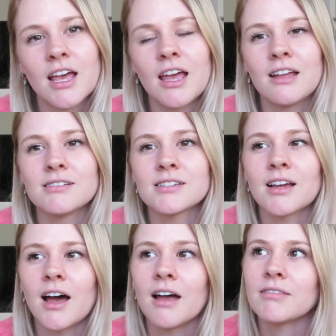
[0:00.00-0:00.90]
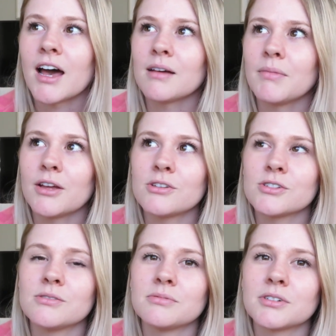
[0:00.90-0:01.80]
and I've had my
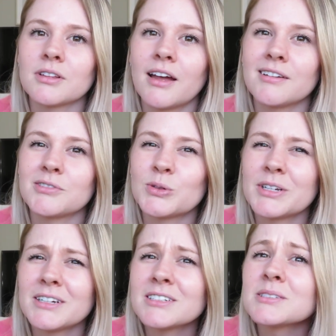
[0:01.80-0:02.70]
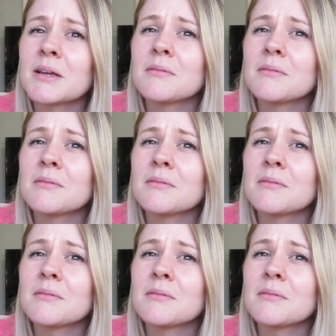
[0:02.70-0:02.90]
YouTube for like 4 years,